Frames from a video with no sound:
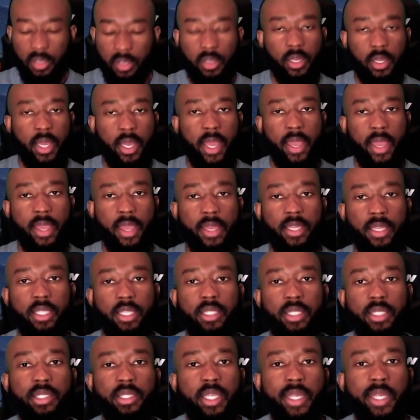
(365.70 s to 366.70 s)

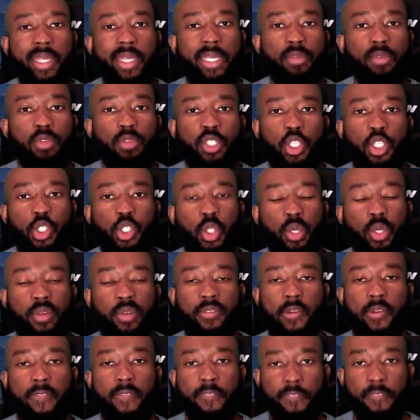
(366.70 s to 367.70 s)
And it was a sort of
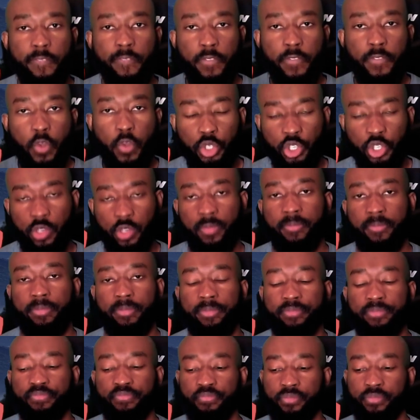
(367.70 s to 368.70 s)
a fusion
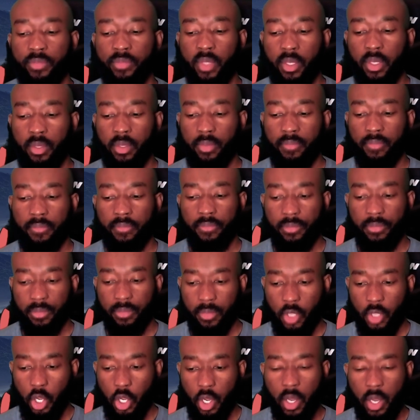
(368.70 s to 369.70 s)

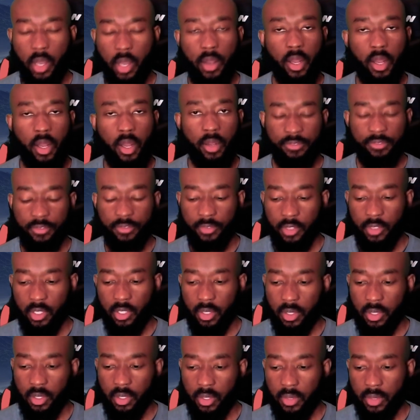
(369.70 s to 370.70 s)
of,
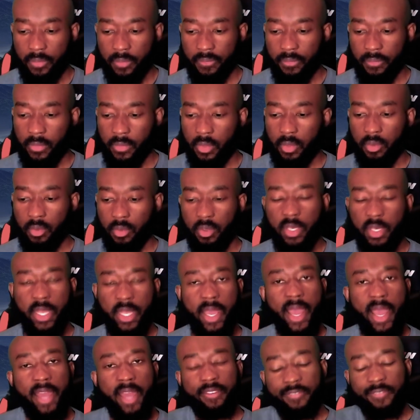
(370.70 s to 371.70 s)
they
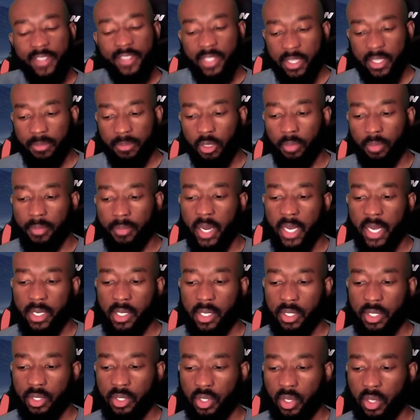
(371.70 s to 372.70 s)
had visible
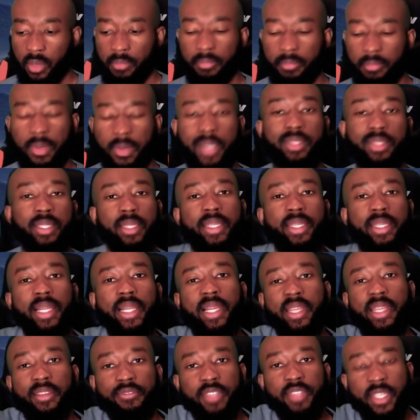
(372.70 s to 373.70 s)
bodies, but they
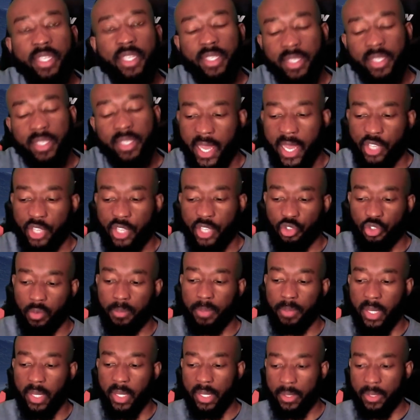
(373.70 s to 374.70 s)
lived in the astral
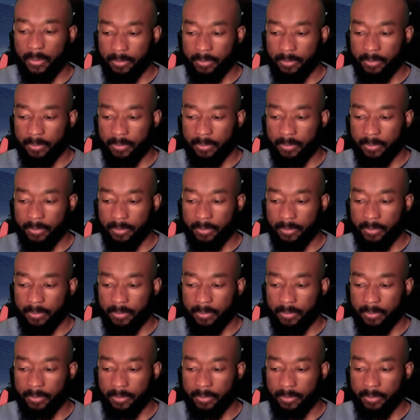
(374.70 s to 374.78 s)
plane.